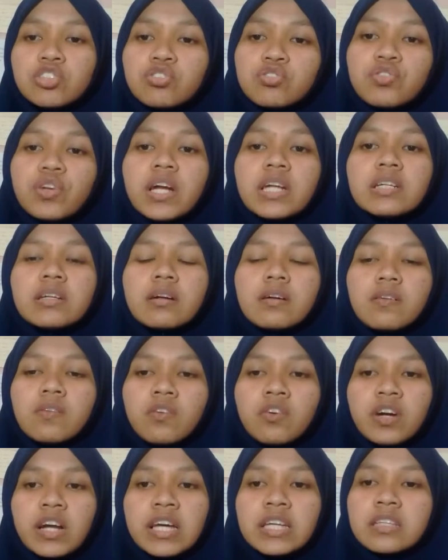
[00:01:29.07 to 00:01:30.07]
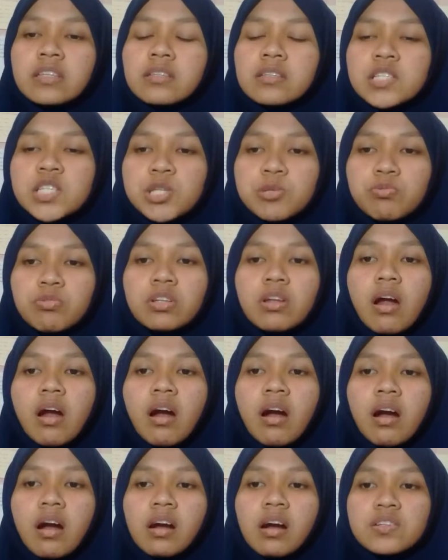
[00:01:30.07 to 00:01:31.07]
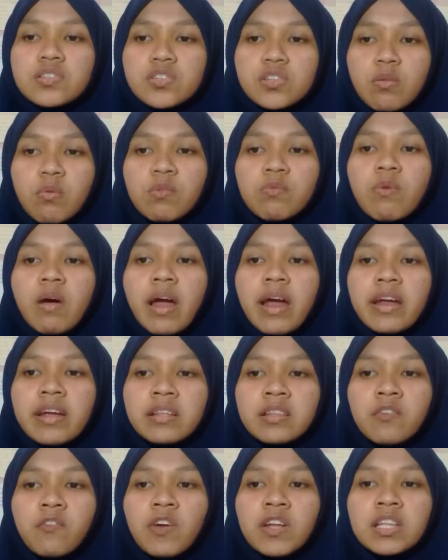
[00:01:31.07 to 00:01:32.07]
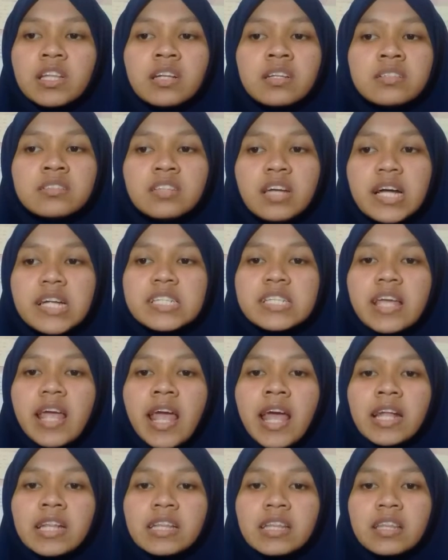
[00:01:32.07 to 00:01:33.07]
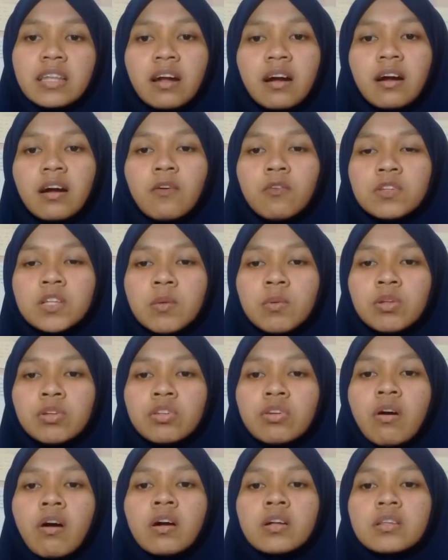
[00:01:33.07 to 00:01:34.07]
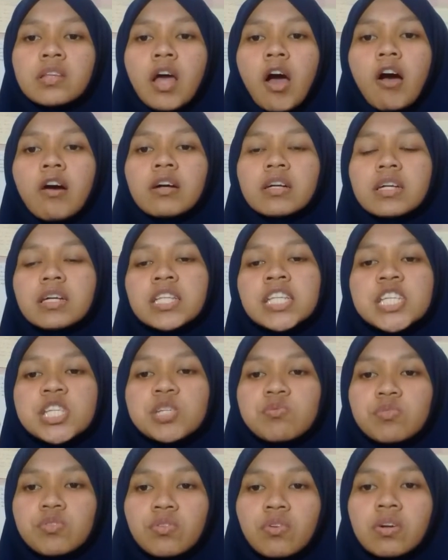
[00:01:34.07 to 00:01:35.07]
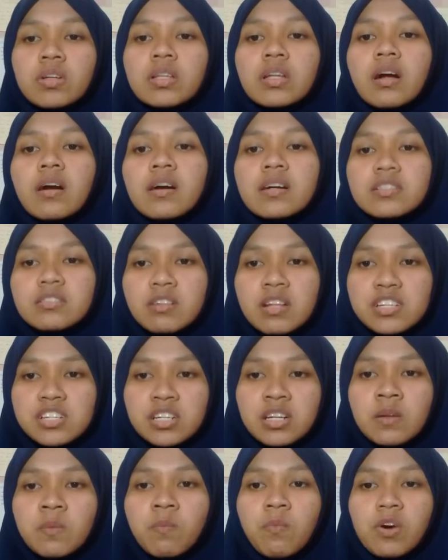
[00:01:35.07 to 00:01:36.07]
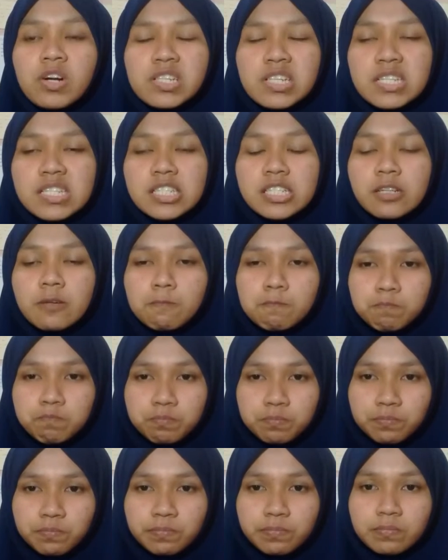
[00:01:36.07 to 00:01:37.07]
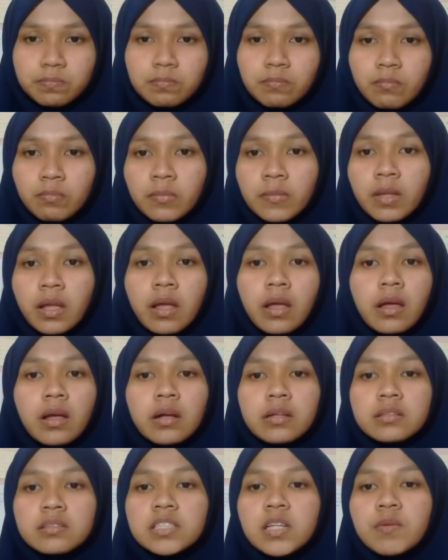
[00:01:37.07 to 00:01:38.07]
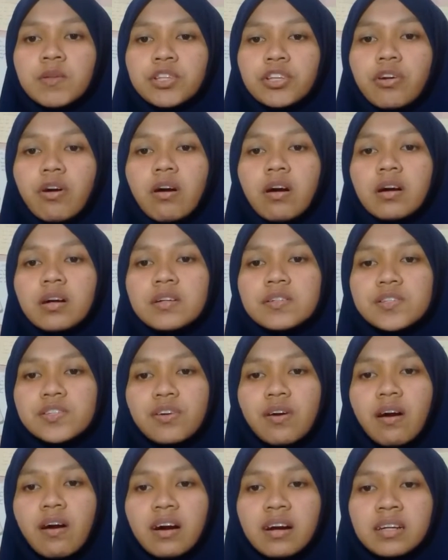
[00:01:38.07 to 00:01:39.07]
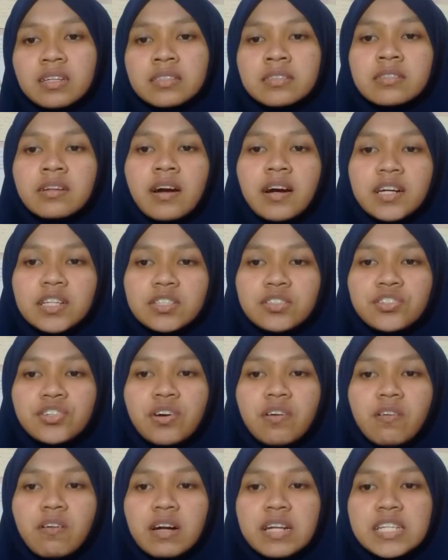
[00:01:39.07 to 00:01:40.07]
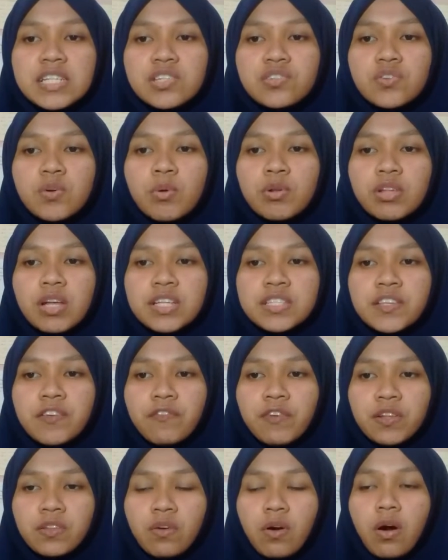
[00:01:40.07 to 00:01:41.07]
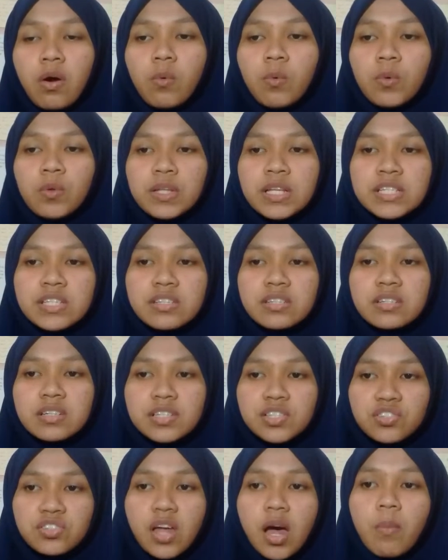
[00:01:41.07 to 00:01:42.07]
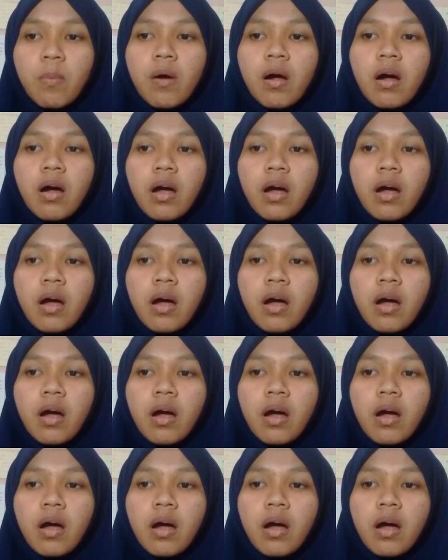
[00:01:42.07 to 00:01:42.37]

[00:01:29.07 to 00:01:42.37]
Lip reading: Trade-related disputes are solved by independent judges at the WTO through the dispute resolution process. The WTO's current director is Sultan Azevedo, who leads staff